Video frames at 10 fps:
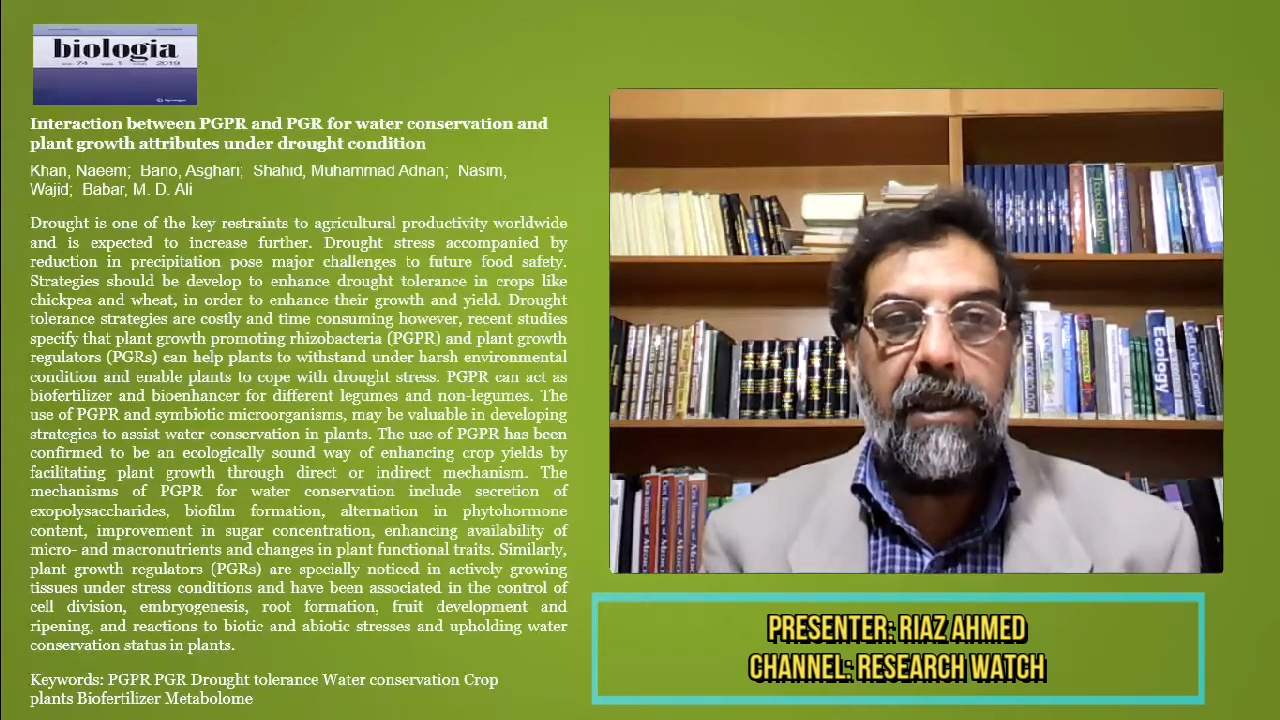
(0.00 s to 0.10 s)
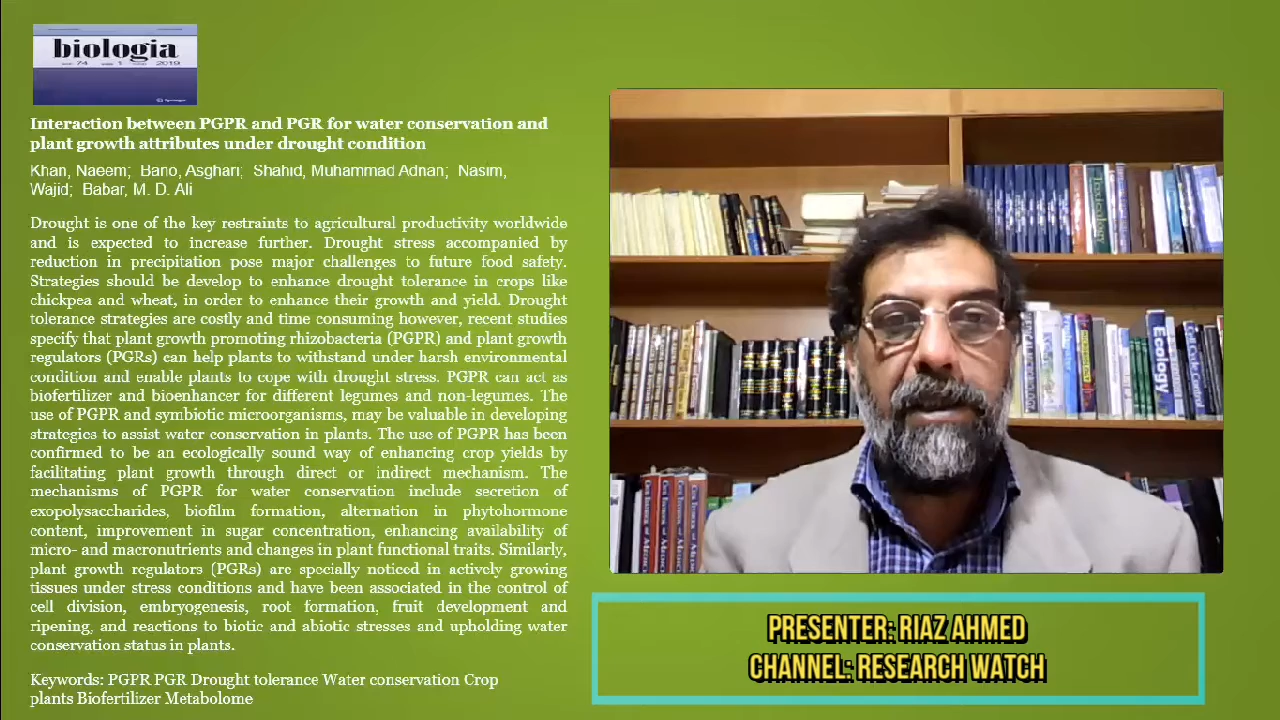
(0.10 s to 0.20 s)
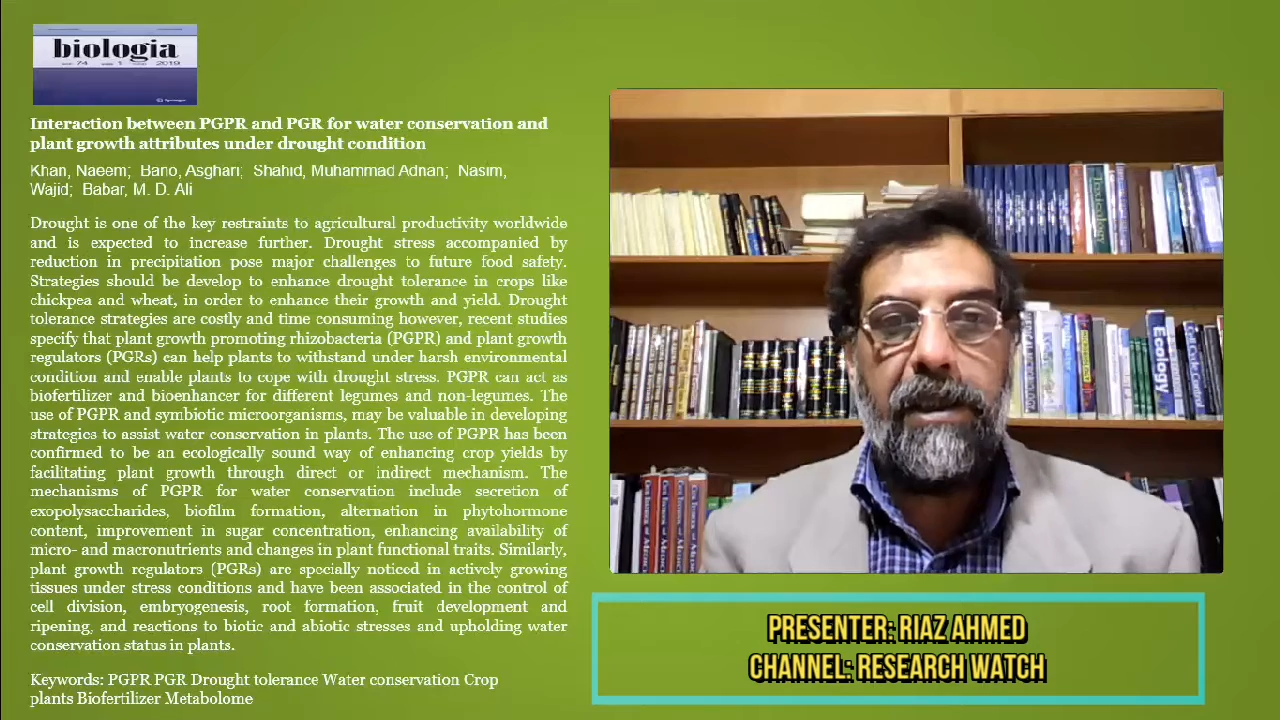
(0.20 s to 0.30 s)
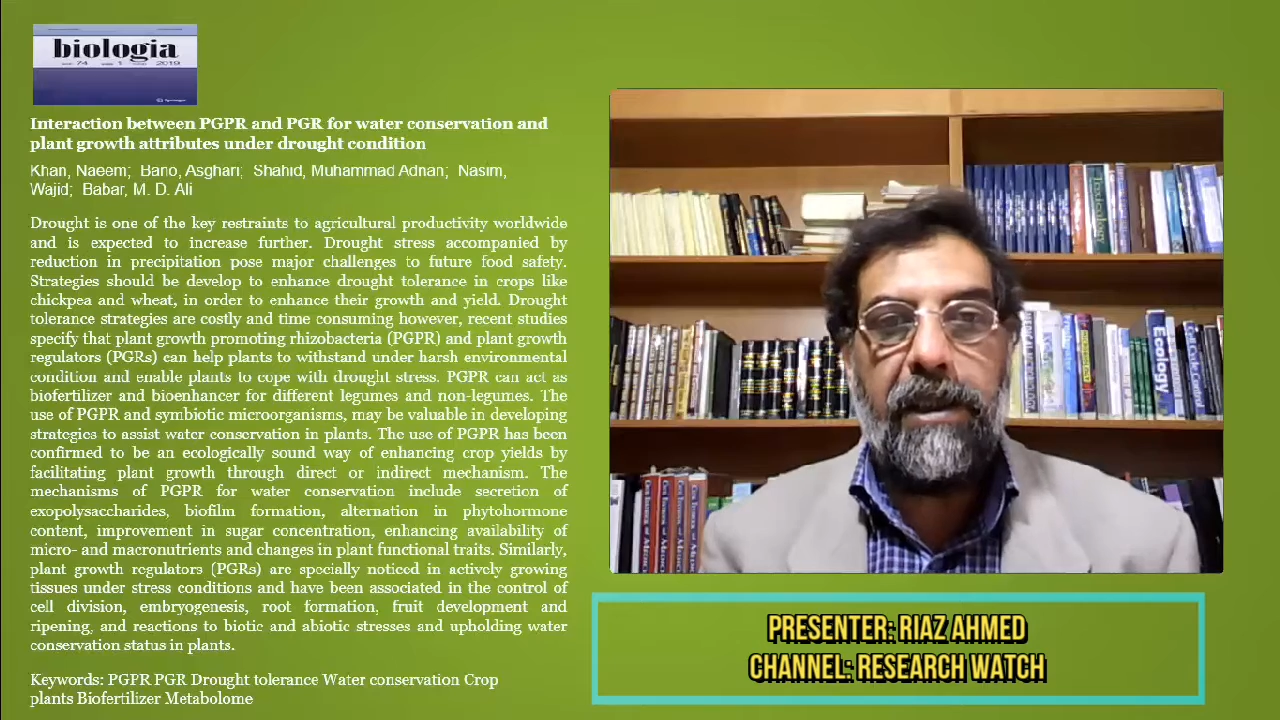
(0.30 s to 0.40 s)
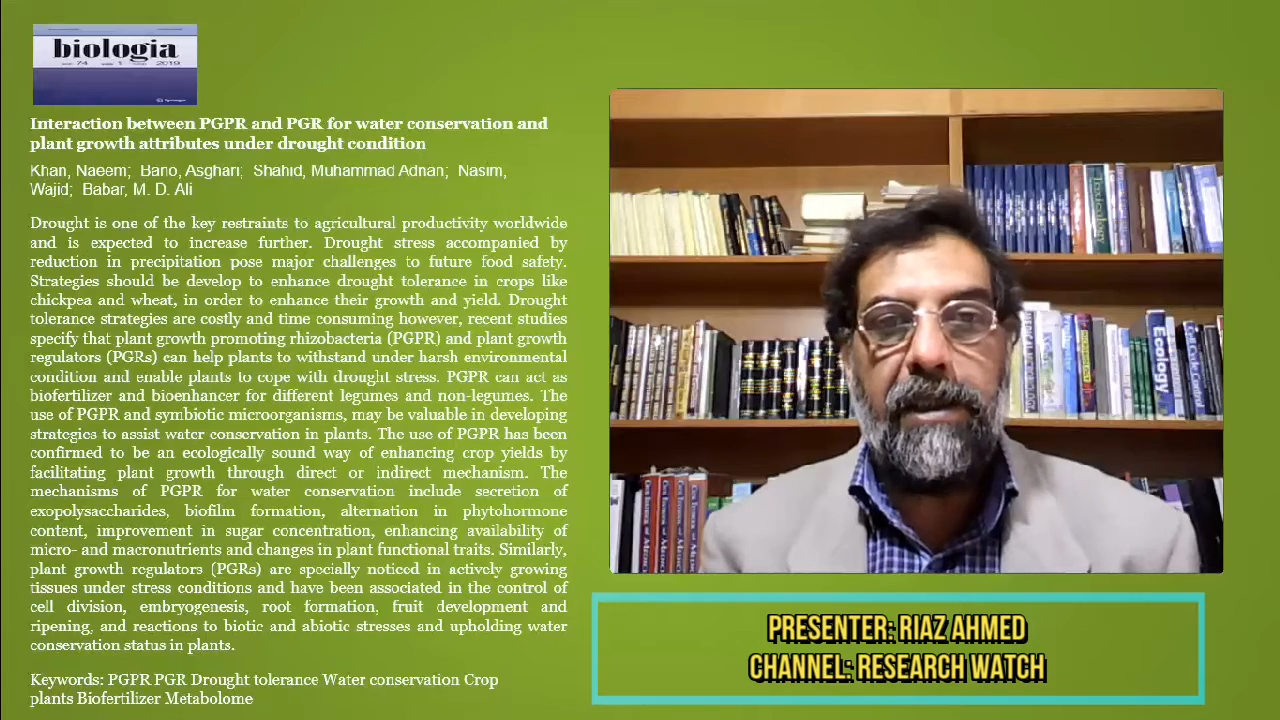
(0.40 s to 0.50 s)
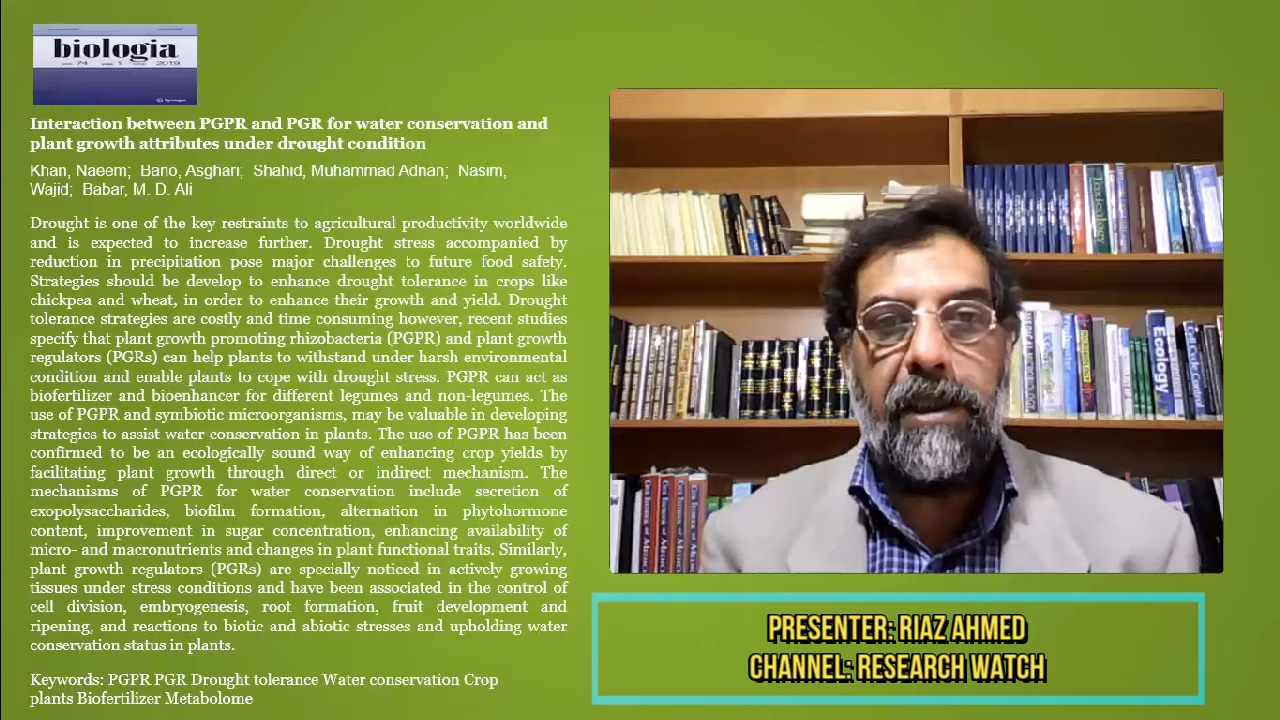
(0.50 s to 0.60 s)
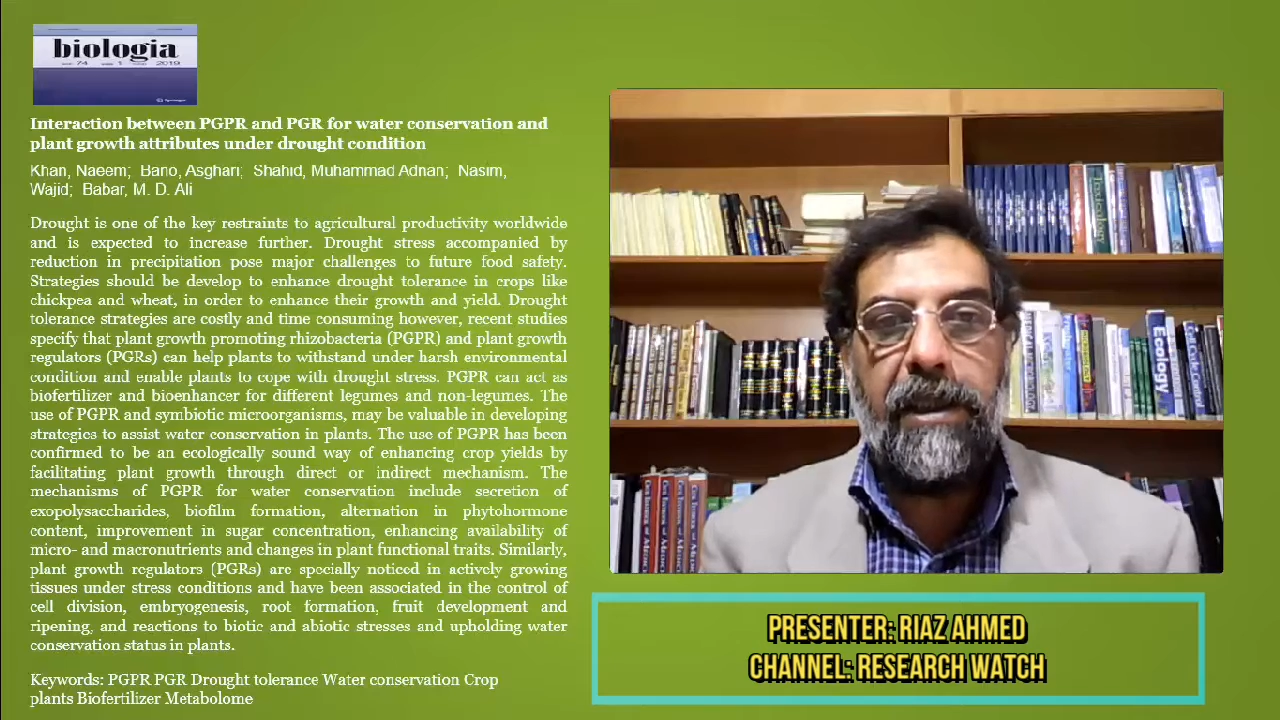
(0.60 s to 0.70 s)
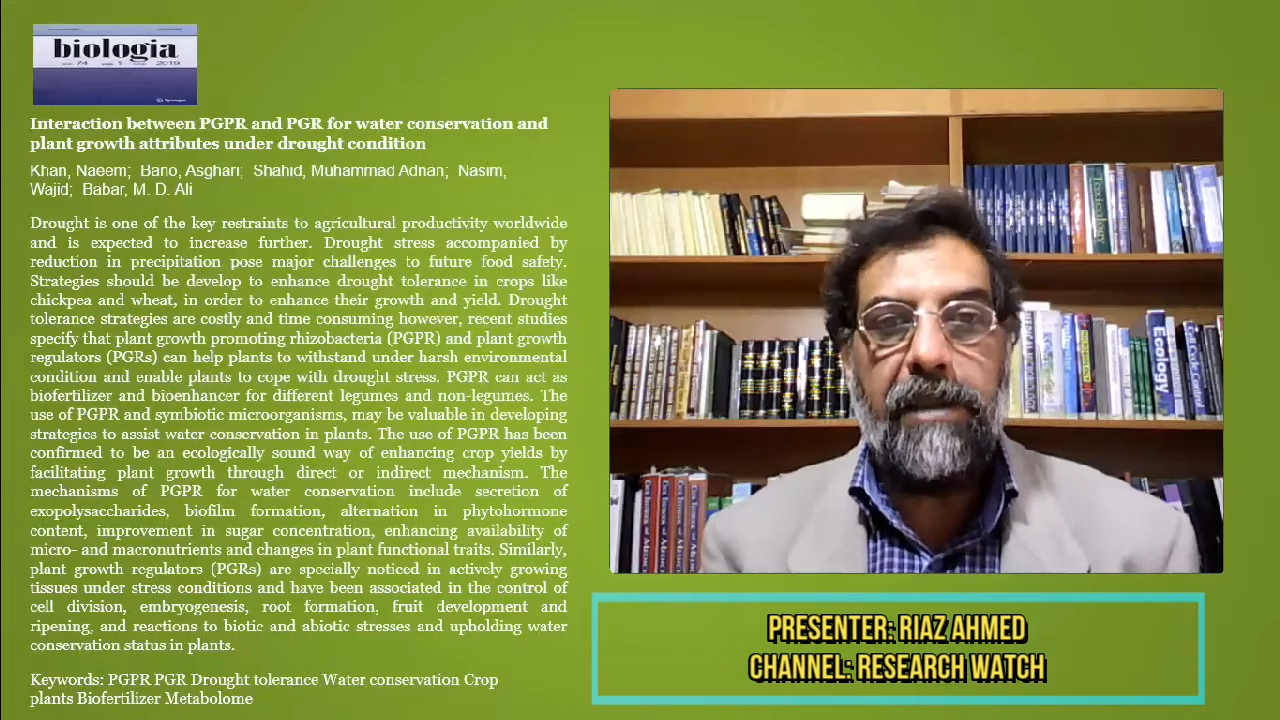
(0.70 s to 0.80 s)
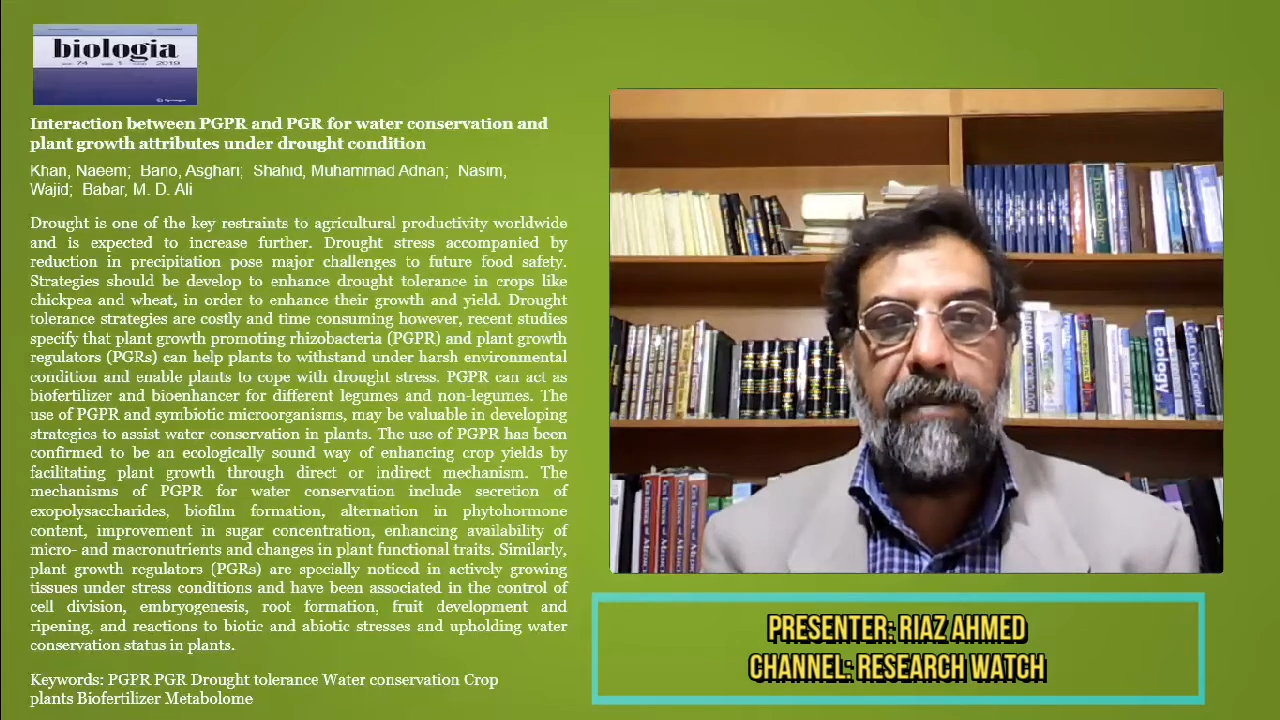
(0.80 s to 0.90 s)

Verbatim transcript: research studies